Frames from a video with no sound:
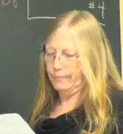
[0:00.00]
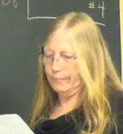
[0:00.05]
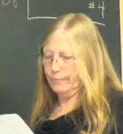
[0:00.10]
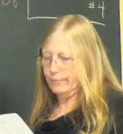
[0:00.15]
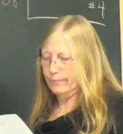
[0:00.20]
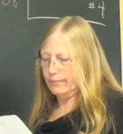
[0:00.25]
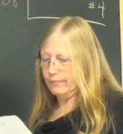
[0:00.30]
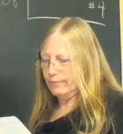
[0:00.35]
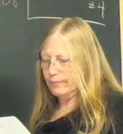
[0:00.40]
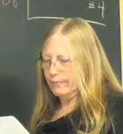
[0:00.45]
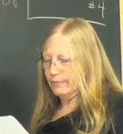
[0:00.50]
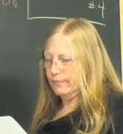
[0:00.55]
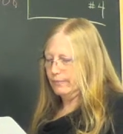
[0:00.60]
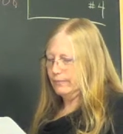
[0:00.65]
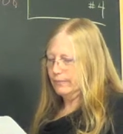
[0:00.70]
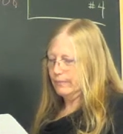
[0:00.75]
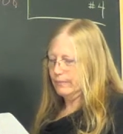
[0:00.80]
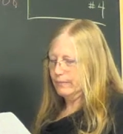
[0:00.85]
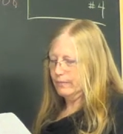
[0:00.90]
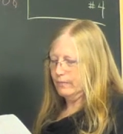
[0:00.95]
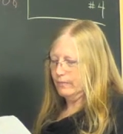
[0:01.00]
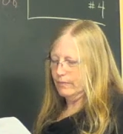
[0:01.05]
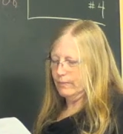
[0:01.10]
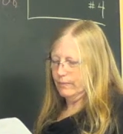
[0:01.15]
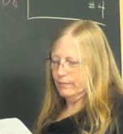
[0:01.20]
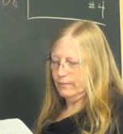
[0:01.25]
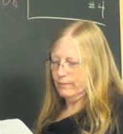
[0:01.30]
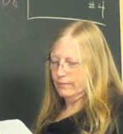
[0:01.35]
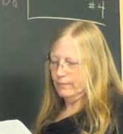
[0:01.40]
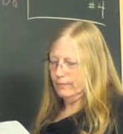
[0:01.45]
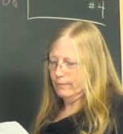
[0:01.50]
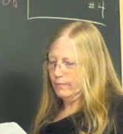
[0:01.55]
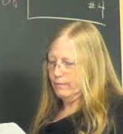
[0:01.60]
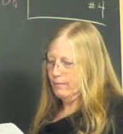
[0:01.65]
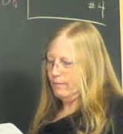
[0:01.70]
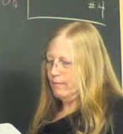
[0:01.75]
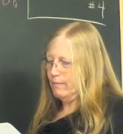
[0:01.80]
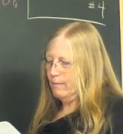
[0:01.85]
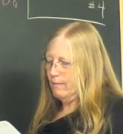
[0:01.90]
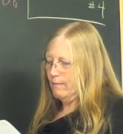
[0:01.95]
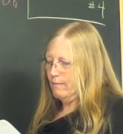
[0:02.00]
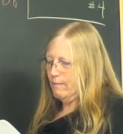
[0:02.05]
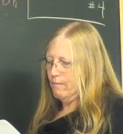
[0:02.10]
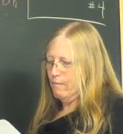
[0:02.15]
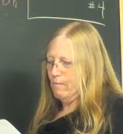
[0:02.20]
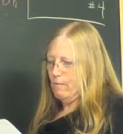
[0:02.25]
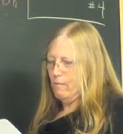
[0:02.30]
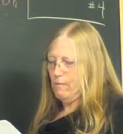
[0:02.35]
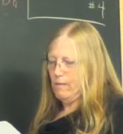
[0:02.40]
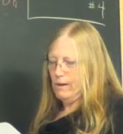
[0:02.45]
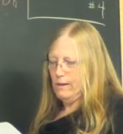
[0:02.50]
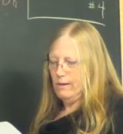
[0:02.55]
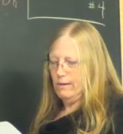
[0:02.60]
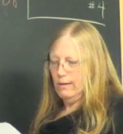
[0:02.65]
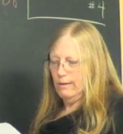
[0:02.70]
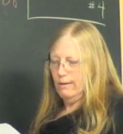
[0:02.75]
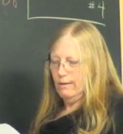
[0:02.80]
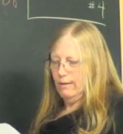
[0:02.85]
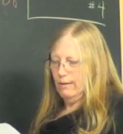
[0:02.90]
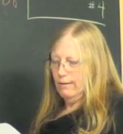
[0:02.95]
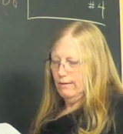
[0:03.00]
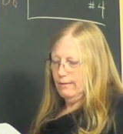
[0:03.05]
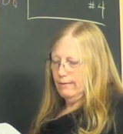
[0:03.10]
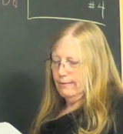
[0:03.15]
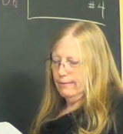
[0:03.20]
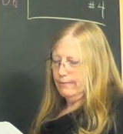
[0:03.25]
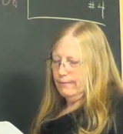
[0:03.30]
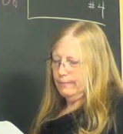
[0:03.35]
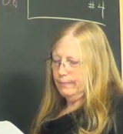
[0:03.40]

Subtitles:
Nothing is said.